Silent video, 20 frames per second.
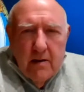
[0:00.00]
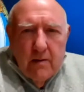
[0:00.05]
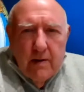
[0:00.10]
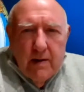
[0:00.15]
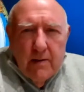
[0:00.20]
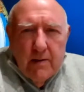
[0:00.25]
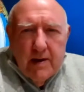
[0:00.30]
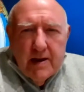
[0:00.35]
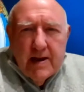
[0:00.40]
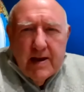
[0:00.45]

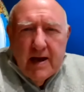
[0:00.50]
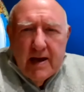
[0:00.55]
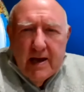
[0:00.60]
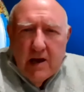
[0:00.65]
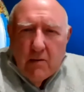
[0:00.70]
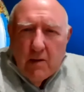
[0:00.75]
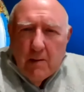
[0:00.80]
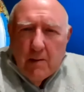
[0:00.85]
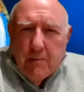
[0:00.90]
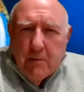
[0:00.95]
We want to tell
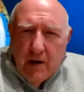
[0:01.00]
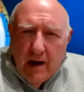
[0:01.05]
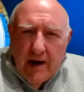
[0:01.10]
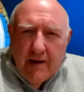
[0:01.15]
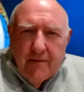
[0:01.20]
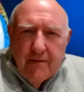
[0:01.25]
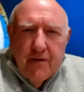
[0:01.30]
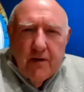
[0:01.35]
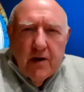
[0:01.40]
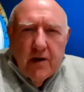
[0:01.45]
you we're
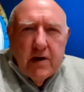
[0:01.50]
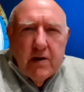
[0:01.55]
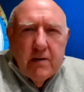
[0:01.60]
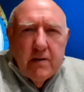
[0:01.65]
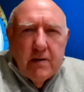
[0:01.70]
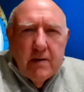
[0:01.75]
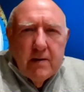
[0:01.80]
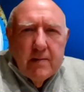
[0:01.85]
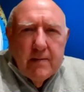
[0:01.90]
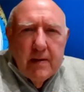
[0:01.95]
praying for
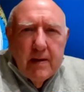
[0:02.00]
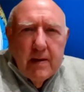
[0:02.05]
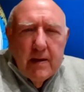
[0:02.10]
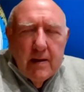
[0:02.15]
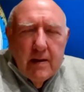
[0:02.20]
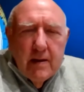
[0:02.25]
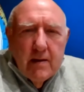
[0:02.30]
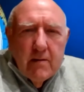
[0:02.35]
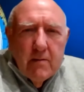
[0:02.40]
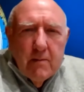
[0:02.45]
you
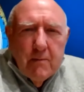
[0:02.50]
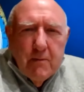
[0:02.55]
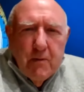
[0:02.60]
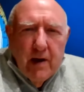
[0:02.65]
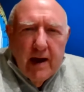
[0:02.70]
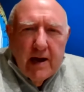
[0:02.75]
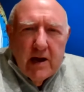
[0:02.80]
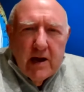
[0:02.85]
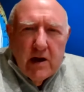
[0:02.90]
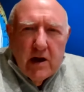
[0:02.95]
and we
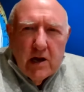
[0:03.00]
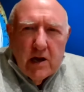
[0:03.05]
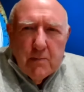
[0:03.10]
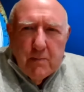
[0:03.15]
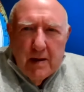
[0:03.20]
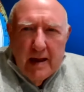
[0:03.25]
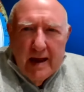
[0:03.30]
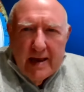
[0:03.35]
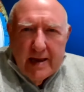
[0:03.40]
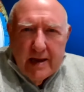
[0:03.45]
pray God's
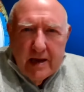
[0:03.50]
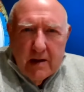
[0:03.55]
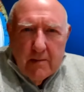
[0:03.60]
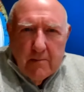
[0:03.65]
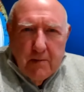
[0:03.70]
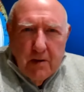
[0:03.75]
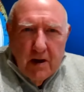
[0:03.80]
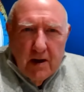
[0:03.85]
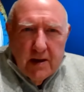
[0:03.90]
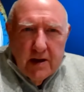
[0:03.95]
blessing
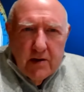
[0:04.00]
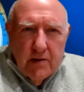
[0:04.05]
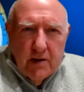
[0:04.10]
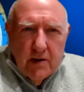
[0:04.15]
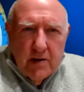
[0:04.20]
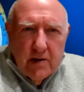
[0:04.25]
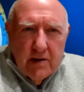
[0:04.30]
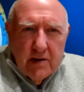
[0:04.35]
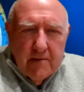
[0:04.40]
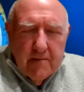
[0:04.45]
upon you
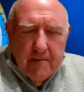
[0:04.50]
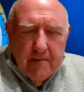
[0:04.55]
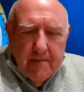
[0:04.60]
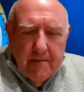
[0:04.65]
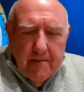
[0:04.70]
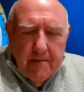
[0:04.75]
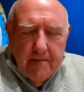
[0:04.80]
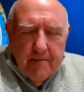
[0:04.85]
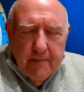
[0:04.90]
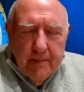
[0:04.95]
all.
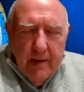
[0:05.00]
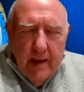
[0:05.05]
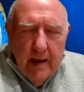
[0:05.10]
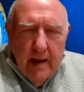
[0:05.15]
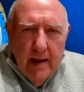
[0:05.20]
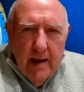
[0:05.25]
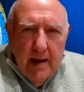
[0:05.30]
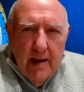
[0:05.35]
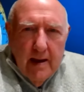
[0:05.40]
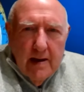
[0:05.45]

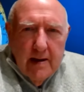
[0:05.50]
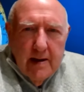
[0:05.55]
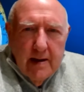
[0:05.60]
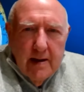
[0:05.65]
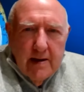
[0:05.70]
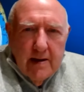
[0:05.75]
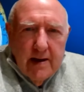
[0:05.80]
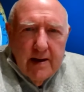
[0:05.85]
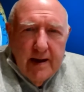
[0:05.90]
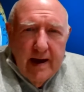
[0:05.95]

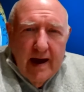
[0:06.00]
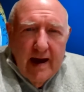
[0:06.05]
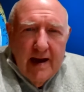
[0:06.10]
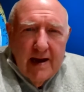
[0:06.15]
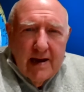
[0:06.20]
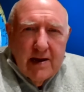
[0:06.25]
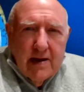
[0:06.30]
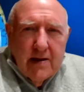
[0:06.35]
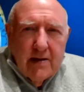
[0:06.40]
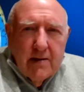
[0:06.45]

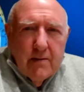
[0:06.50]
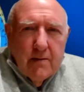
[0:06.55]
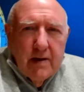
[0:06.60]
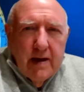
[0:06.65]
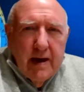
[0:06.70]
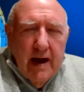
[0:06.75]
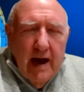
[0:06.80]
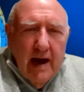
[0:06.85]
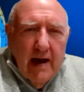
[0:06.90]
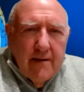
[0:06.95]
Tonight,
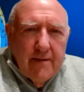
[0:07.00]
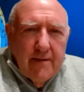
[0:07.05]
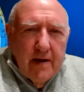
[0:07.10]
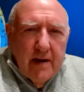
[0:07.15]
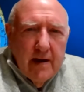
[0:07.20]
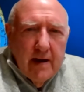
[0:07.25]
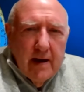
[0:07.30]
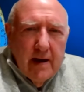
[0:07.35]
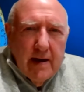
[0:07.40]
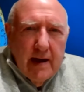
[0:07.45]
we have
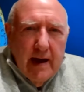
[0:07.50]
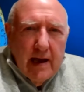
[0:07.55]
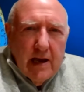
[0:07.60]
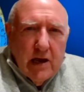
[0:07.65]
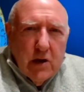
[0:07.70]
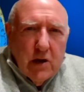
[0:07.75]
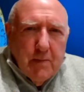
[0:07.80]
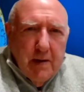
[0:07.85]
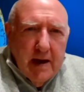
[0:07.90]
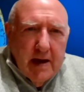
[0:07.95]
a
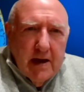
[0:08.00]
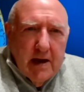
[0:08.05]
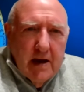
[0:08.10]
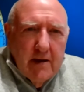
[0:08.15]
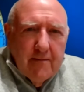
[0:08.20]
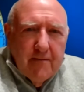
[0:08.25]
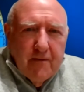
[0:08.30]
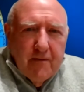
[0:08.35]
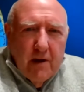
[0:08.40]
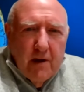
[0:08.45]
guest
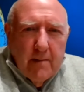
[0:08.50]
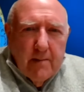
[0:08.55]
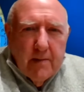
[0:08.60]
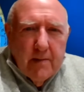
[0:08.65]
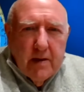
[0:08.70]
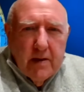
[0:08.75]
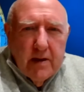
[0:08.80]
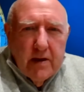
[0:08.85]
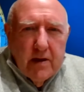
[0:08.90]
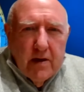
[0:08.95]
speaker
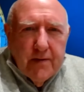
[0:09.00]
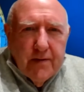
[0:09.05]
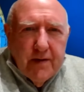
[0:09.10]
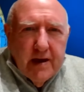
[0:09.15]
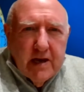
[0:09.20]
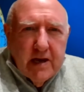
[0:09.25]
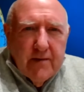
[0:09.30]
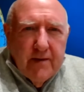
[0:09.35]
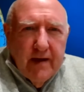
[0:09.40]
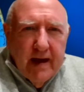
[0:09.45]
from the
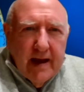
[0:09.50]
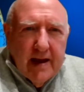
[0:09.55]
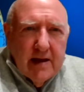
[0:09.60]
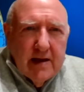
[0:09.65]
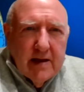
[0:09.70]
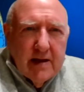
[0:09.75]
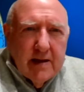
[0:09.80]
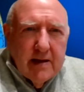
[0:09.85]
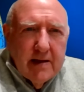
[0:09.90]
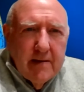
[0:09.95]
northeast of
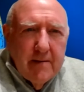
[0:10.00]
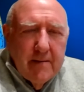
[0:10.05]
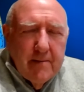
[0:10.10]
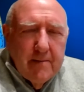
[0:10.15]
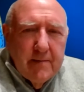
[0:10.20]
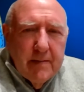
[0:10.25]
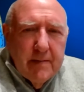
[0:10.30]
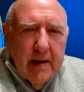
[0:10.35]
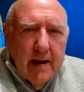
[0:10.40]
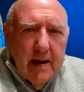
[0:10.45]
England.
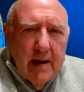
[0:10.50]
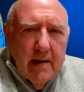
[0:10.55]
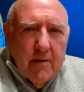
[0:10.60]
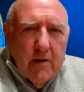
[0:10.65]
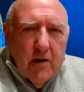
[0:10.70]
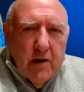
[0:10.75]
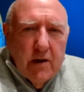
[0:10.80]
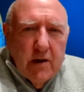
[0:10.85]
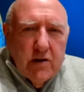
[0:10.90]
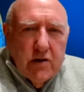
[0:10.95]

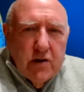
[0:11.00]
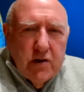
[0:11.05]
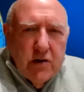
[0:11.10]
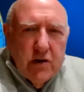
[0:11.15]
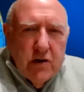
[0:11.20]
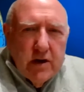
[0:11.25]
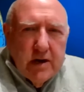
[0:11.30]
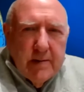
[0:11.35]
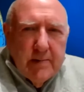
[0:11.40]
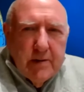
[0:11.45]
I'm going to
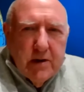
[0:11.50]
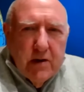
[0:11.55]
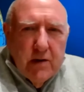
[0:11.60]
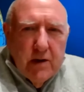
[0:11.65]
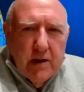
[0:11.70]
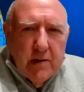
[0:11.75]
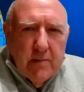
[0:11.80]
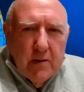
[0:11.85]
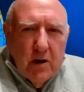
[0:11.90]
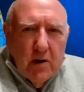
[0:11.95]
introduce him to
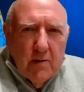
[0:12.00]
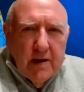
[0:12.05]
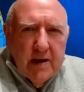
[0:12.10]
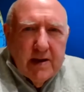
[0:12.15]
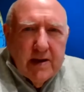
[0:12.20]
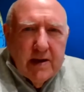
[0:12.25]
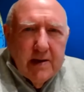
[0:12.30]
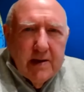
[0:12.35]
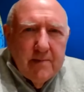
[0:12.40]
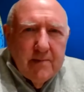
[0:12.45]
you in a
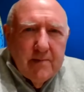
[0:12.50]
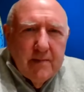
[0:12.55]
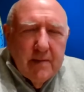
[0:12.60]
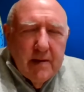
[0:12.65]
moment.